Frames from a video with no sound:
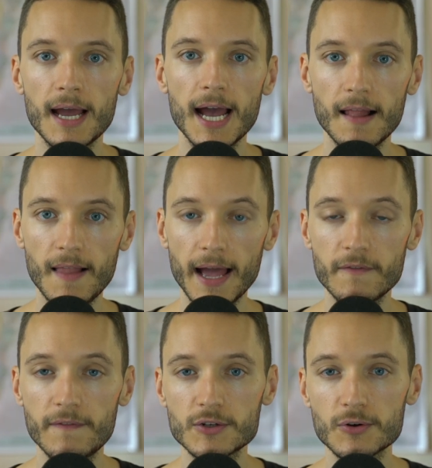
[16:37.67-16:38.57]
allied
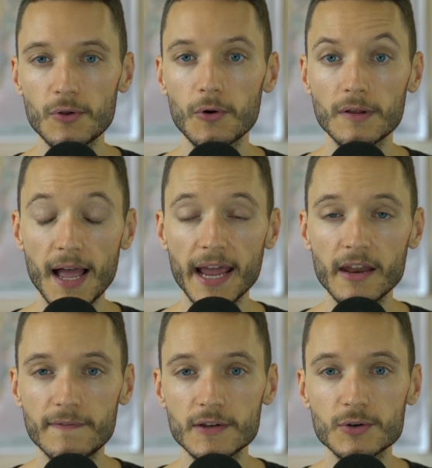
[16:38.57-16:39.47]
official or aligned
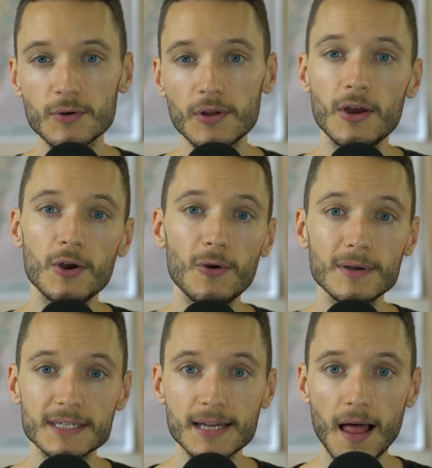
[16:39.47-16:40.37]
official who
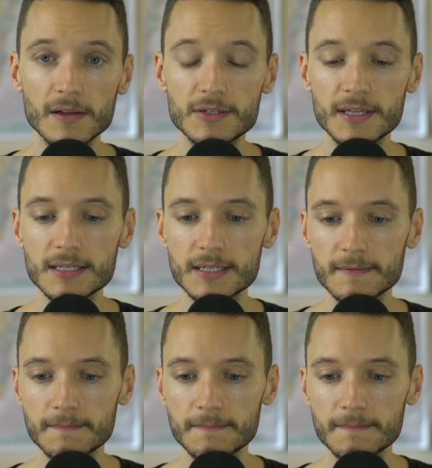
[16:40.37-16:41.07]
has acknowledged this.